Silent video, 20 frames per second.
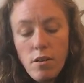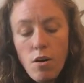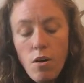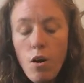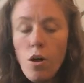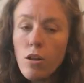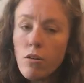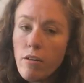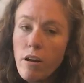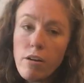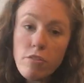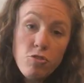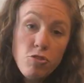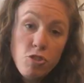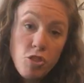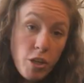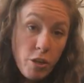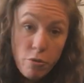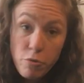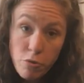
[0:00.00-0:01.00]
all-around
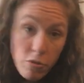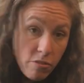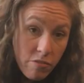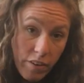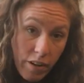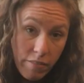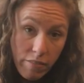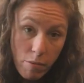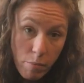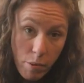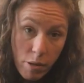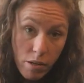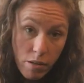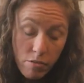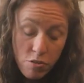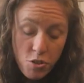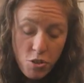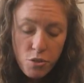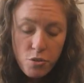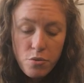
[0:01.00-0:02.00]
general favorite pair
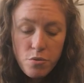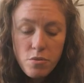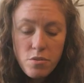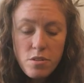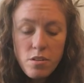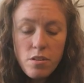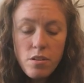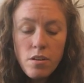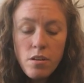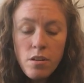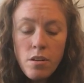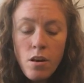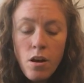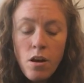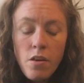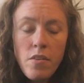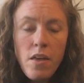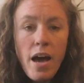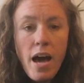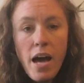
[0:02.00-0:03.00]
of shoes
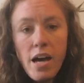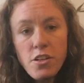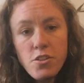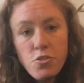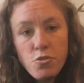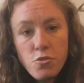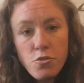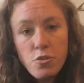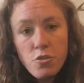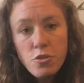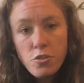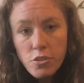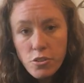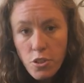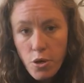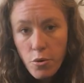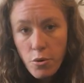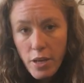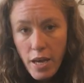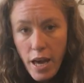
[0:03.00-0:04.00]
are the Astral
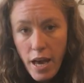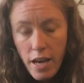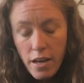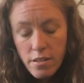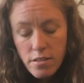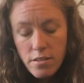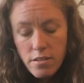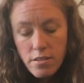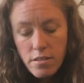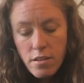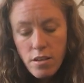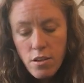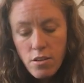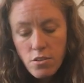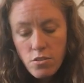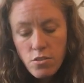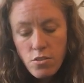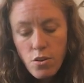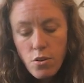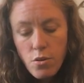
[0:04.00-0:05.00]
Loyaks.
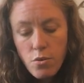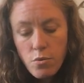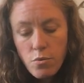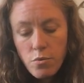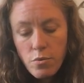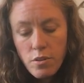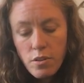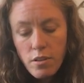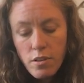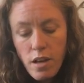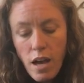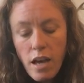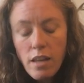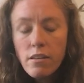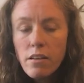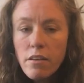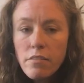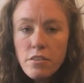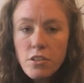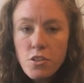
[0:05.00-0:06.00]
So I
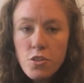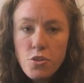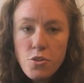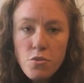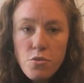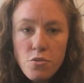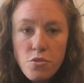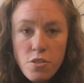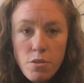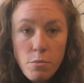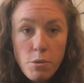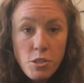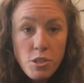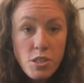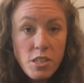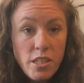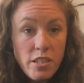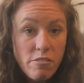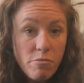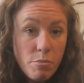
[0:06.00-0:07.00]
love these shoes so
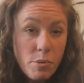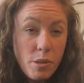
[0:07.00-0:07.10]
much they've